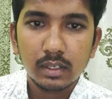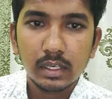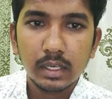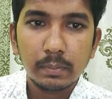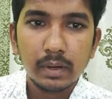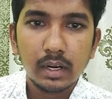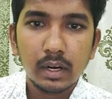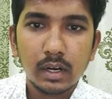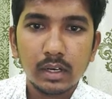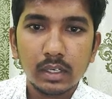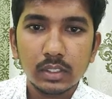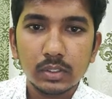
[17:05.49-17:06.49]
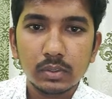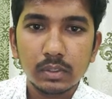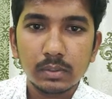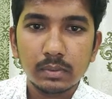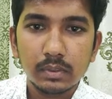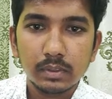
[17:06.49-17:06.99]
independent auditor should
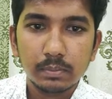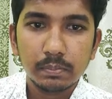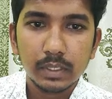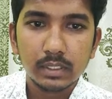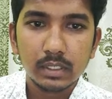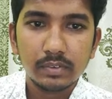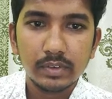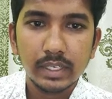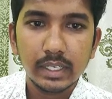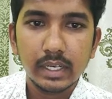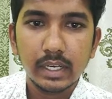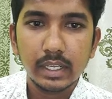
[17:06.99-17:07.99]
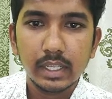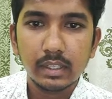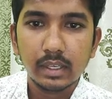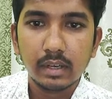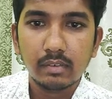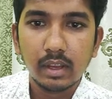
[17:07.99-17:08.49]
person of integrity,
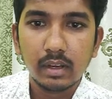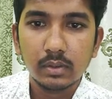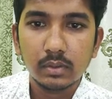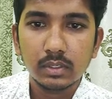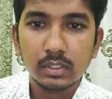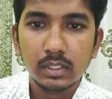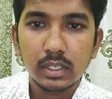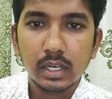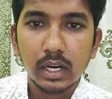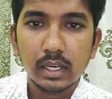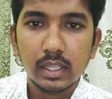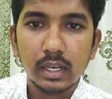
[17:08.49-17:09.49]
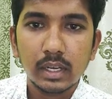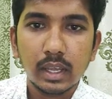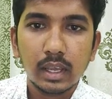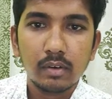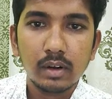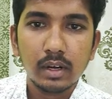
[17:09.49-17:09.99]
ethical values, and then
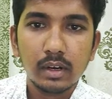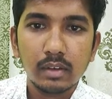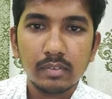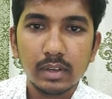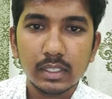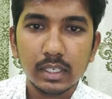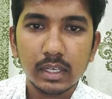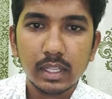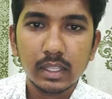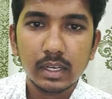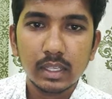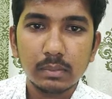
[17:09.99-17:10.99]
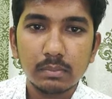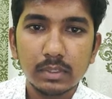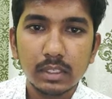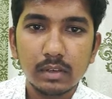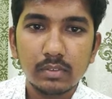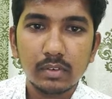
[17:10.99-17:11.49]
I have written definition neither
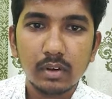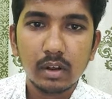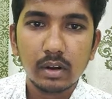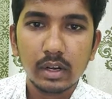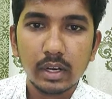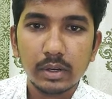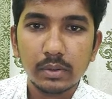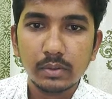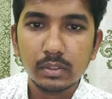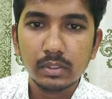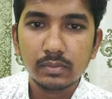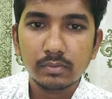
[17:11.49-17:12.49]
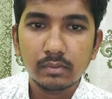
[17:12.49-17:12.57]
himself nor relatives